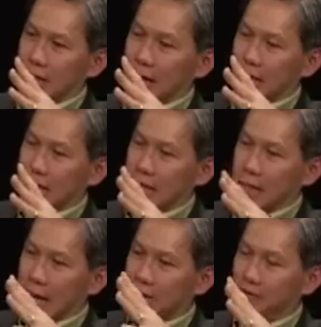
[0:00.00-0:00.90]
Is that the
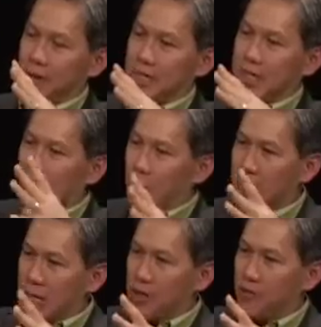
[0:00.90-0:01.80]
task of a single
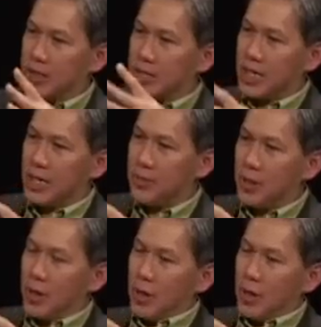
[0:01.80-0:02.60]
leader for a team,